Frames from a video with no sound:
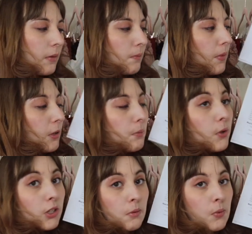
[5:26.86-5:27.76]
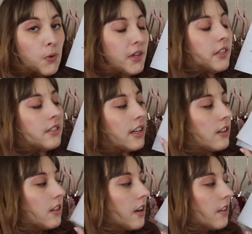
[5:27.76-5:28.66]
bullet points. Like
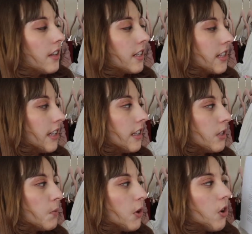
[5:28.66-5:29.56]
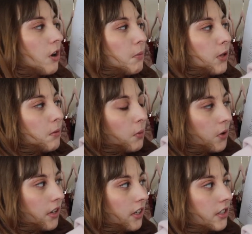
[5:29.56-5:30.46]
a lot of things in this book are bullet
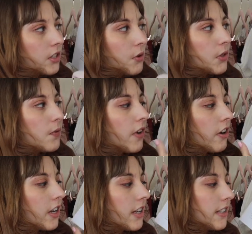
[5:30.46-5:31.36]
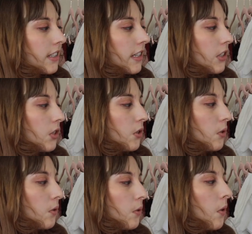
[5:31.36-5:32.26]
pointed, so it's very easy
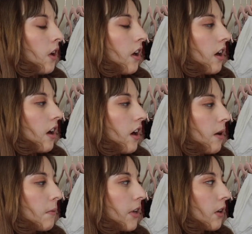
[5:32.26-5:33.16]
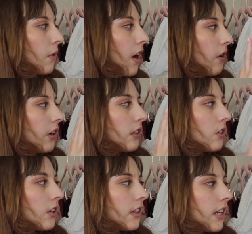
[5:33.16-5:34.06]
to get around and
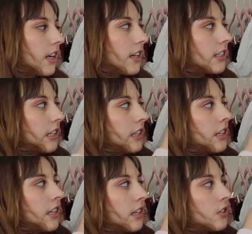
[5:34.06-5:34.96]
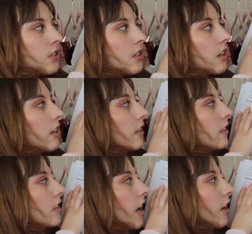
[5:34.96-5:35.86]
look at things, and
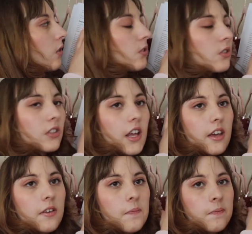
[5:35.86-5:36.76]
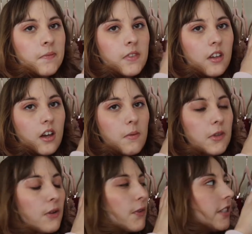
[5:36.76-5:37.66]
the titles are
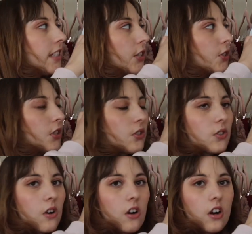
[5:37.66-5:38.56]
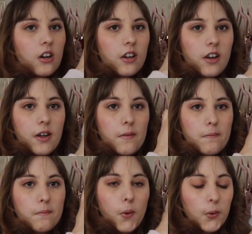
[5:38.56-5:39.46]
the different sections are
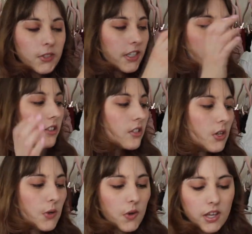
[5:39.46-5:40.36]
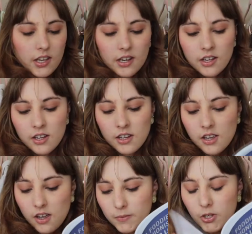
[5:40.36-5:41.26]
bolded, so you can
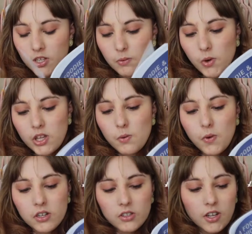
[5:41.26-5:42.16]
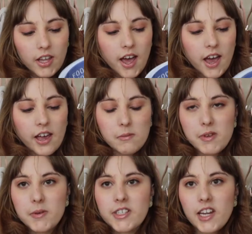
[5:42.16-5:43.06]
look at what you want to look at and
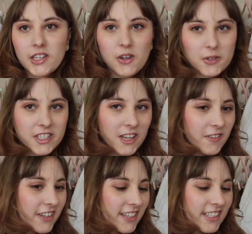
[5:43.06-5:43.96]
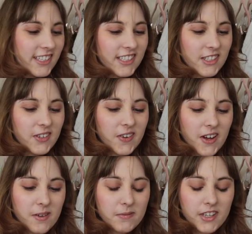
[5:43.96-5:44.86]
maybe take notes if you need to
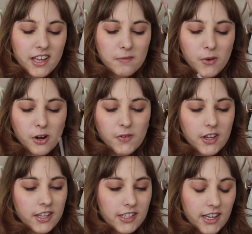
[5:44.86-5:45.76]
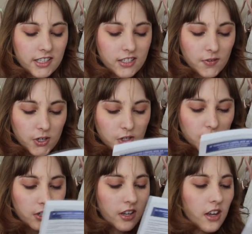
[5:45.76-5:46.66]
get more of a condensed
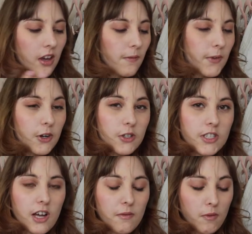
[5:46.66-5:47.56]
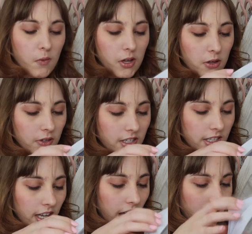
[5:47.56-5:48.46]
version for yourself of what you need
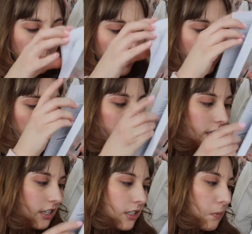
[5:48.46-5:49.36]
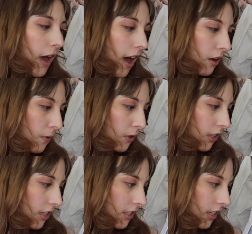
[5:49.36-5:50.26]
to get, what you might need to pack for
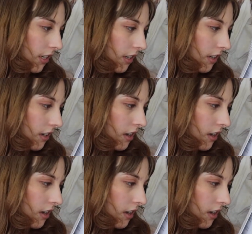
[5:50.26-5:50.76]
London.